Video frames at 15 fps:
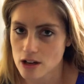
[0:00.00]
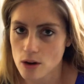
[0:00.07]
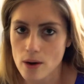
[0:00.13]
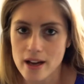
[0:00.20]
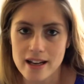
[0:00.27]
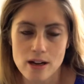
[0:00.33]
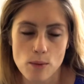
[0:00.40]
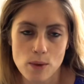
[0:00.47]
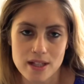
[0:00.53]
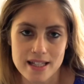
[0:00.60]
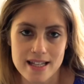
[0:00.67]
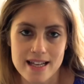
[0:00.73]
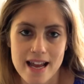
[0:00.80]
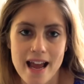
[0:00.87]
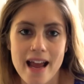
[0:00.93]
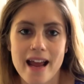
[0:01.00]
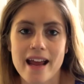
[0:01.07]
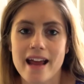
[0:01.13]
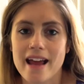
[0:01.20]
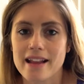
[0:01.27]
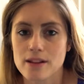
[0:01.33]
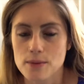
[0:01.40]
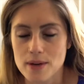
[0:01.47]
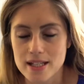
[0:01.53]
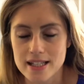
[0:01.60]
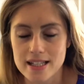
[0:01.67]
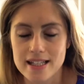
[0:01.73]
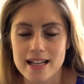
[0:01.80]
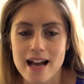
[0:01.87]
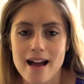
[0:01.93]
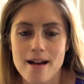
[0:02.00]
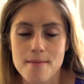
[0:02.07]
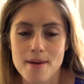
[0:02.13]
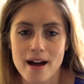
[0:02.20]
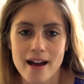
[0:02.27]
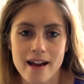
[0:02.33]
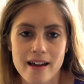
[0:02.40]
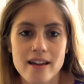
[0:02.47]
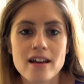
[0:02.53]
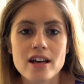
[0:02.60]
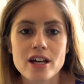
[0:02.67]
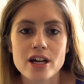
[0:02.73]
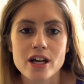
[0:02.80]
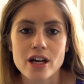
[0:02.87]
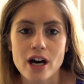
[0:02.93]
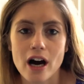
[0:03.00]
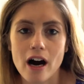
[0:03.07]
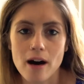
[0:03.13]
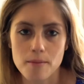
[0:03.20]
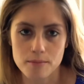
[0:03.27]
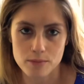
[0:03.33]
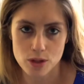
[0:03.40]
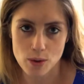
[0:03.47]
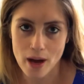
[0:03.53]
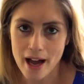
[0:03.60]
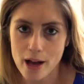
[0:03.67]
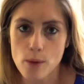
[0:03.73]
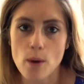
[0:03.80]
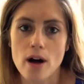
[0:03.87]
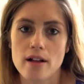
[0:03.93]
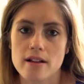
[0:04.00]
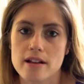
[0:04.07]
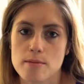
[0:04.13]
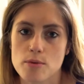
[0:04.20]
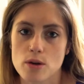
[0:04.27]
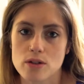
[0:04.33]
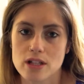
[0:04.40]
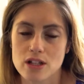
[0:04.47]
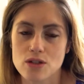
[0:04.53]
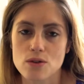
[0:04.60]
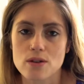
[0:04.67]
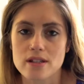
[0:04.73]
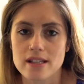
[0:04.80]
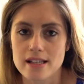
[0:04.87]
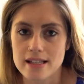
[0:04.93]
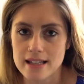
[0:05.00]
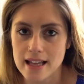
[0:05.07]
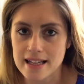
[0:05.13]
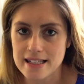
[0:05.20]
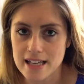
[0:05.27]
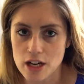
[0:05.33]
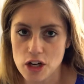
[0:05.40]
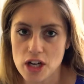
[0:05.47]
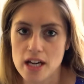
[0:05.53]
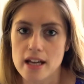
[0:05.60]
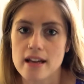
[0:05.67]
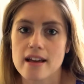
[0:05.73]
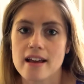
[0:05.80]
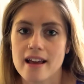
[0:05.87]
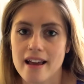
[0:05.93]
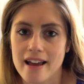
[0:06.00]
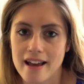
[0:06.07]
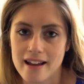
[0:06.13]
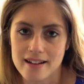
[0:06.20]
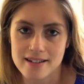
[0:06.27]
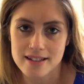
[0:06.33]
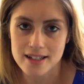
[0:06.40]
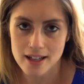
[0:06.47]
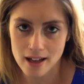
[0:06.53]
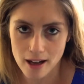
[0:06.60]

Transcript: I eat it once a day, and the rest of the time I do high quality protein sources like dairy and